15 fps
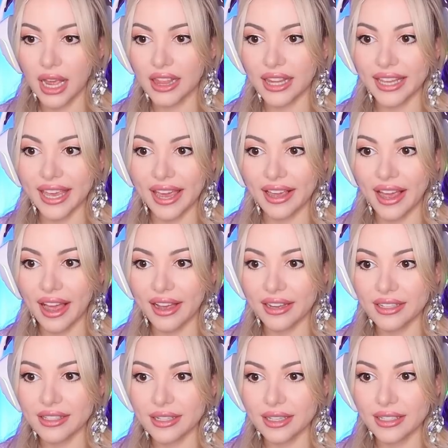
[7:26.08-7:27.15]
I like egg
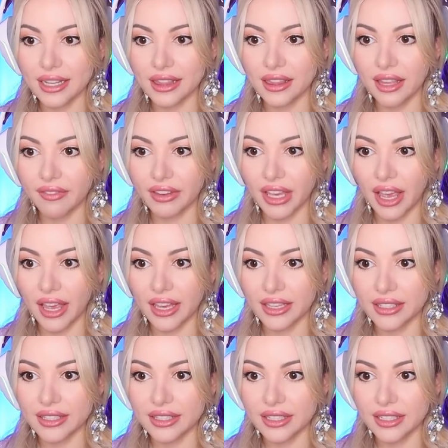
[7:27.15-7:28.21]
hacks because I love
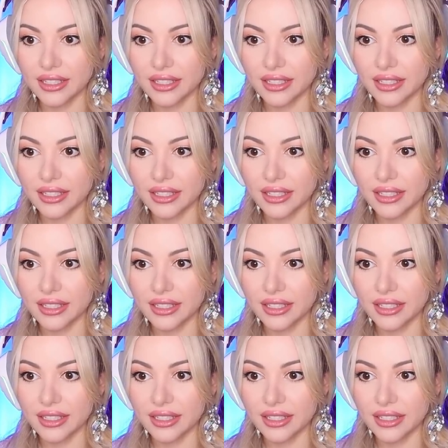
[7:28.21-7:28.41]
eggs.